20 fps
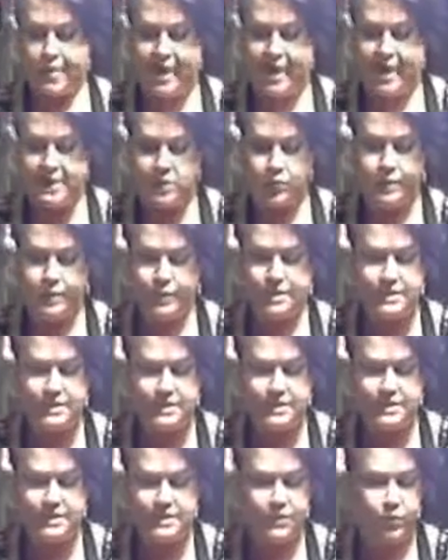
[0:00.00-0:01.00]
that's what we
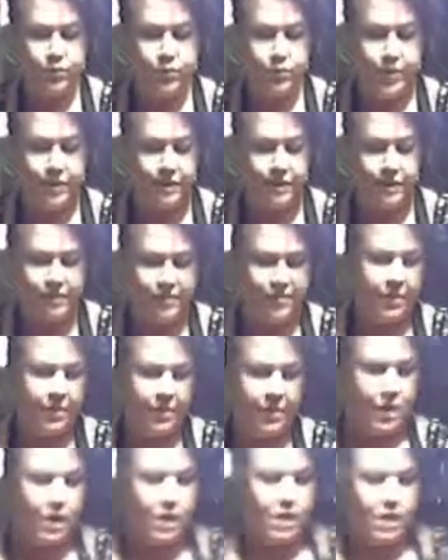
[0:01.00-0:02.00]
seasoned it with.
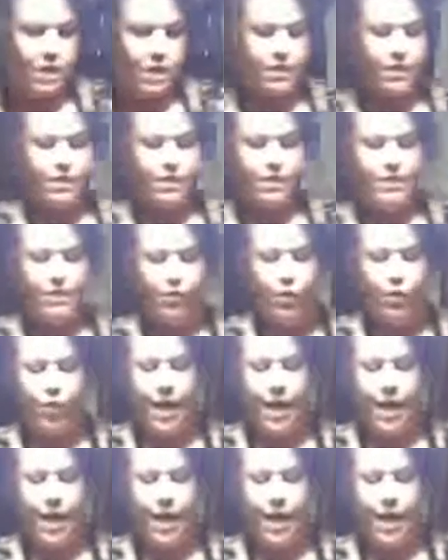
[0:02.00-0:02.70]
The